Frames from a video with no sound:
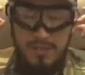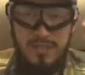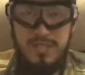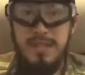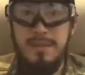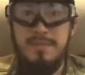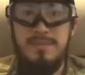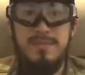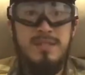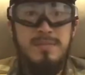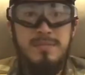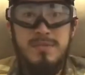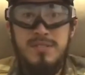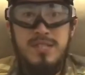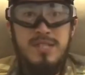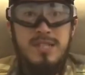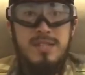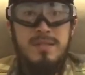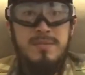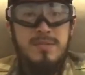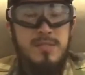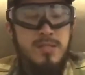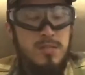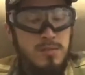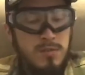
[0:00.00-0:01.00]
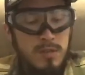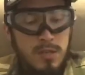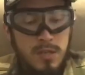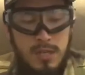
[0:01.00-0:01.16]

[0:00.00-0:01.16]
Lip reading: empty, but you never know.